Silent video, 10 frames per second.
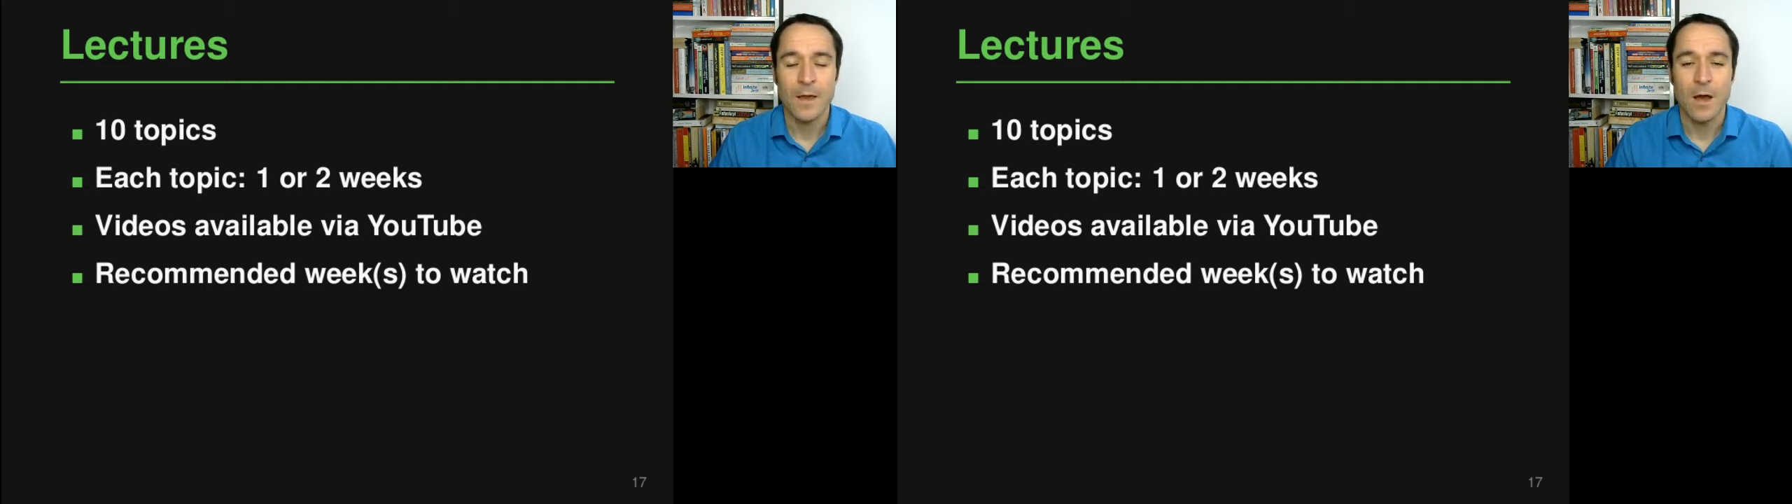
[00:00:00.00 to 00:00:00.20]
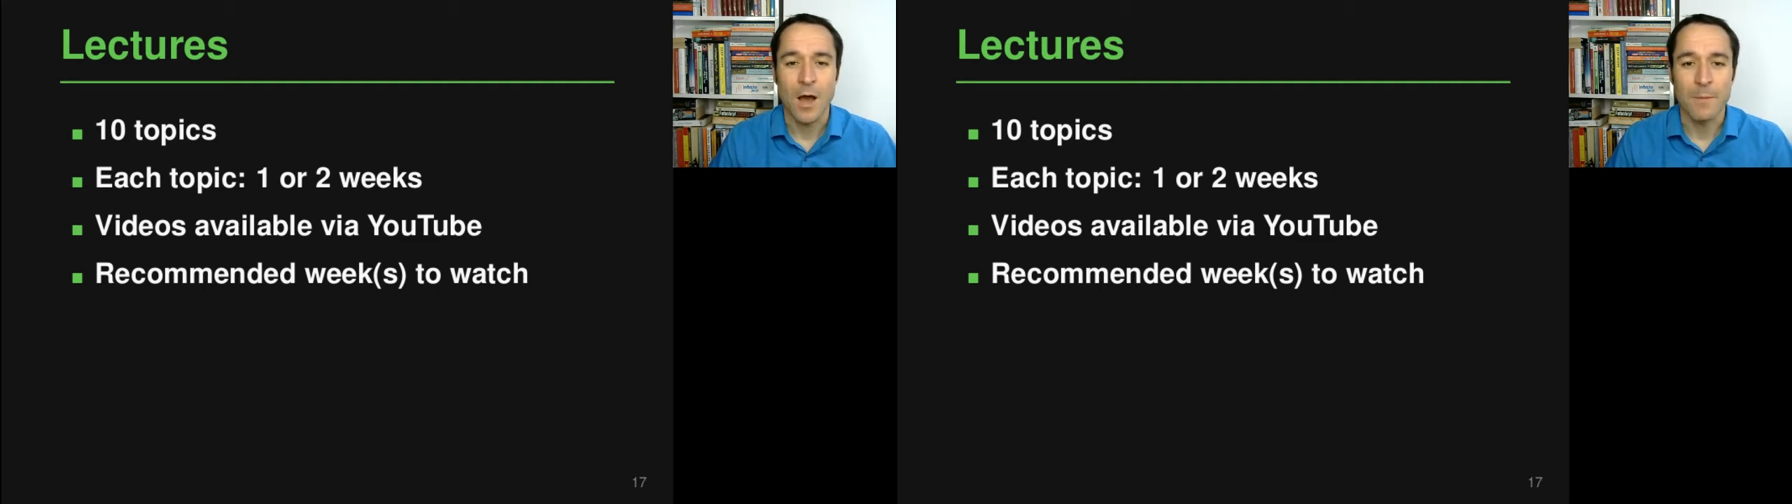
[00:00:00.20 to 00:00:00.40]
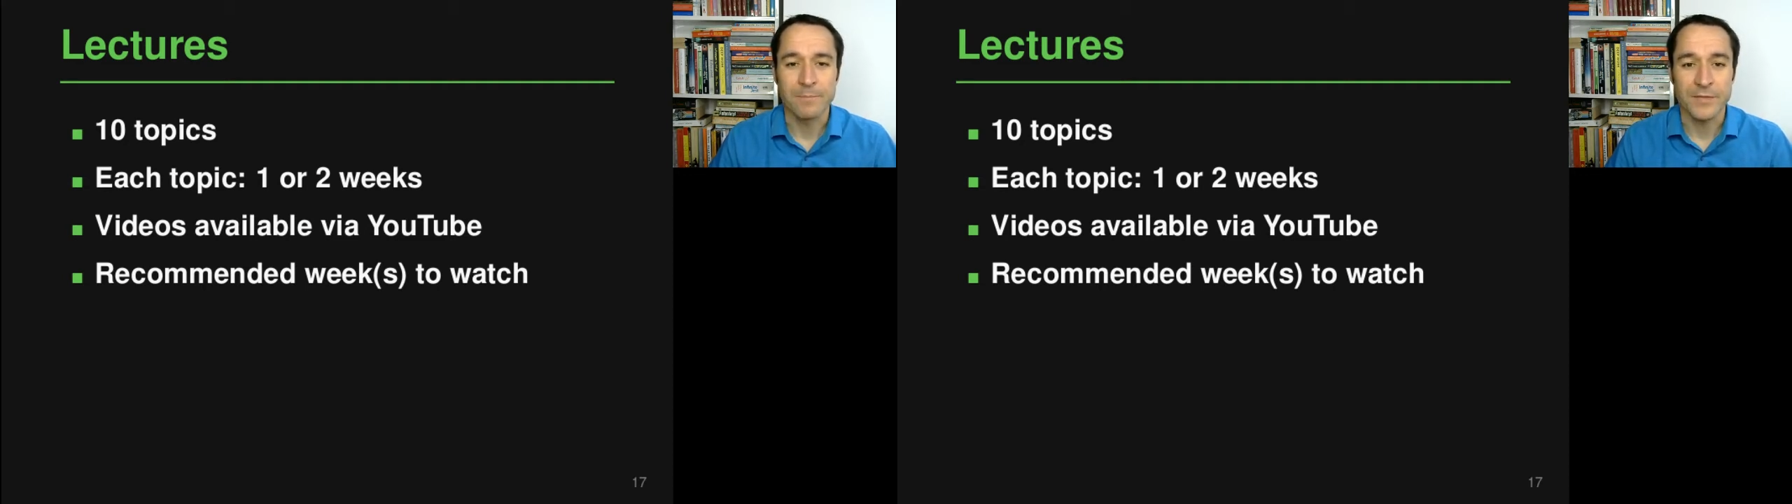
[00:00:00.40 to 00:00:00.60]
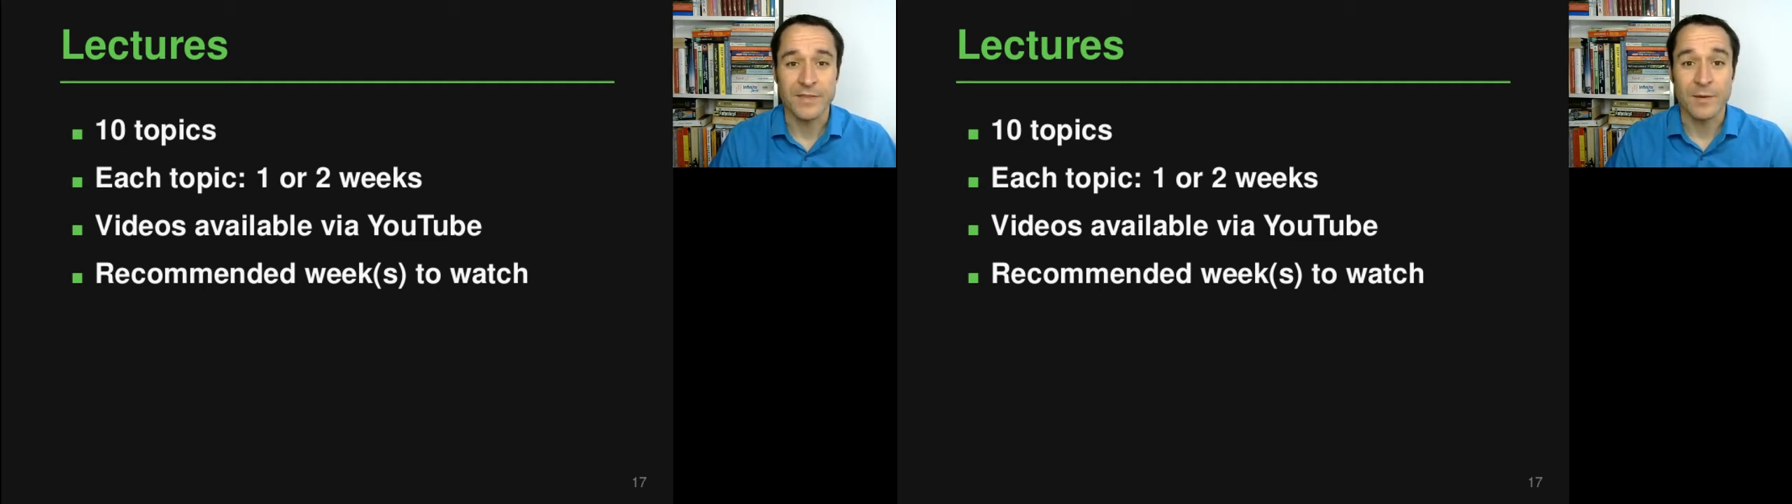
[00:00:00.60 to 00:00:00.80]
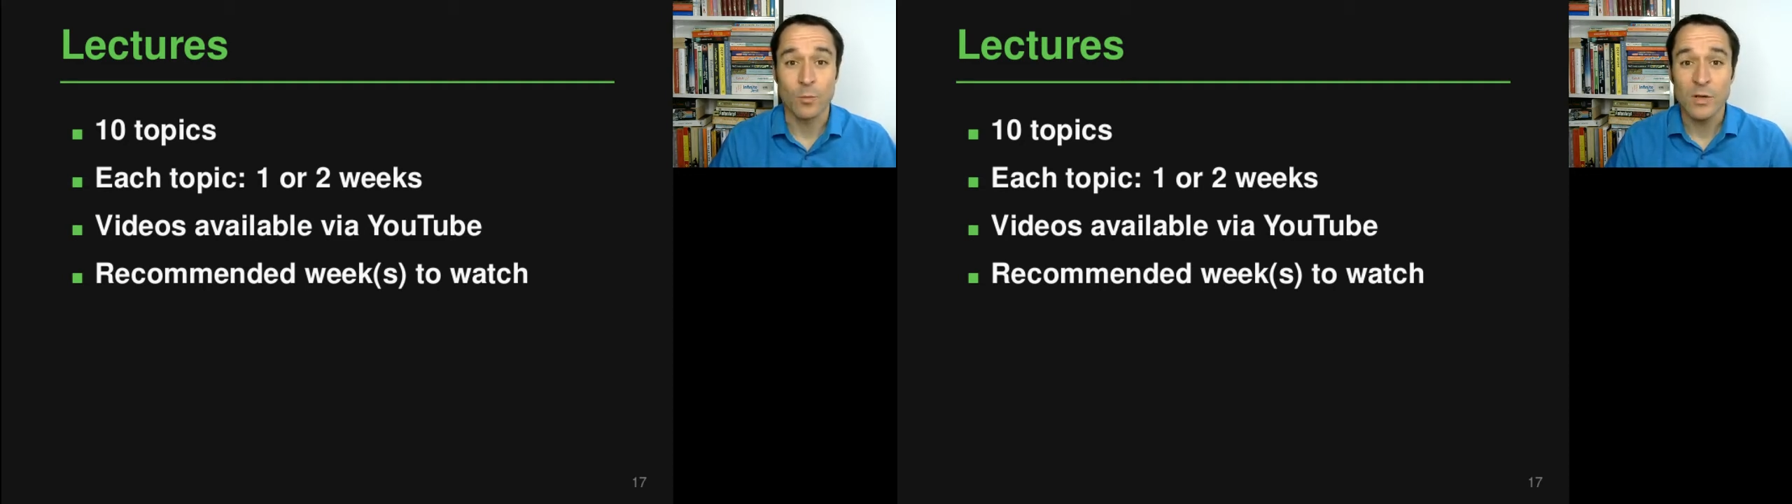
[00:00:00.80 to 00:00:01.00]
Um,
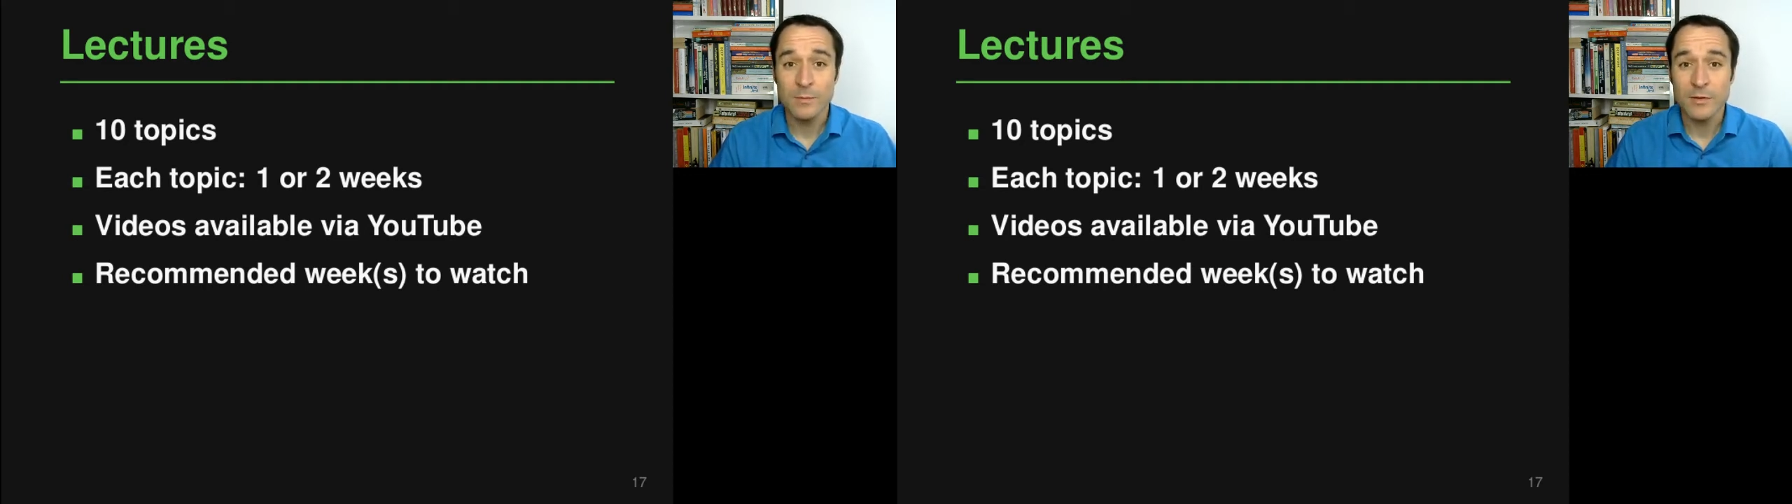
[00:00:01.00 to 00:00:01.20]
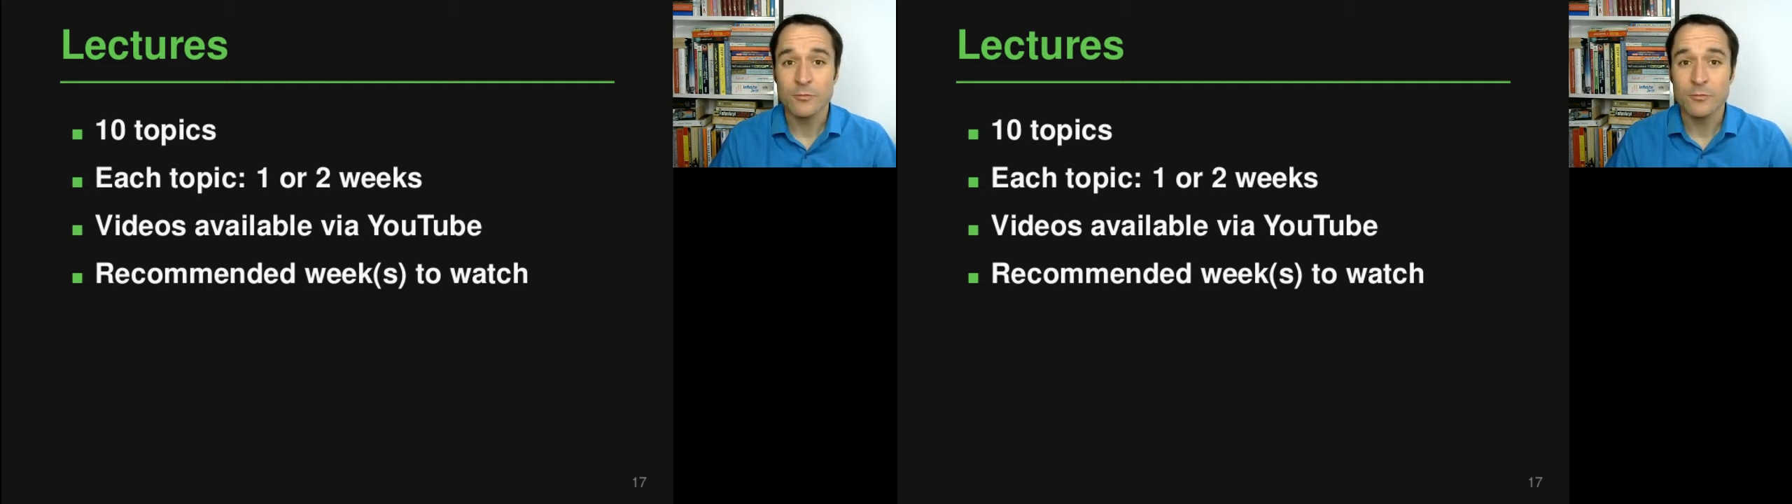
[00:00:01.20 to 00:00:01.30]
there will be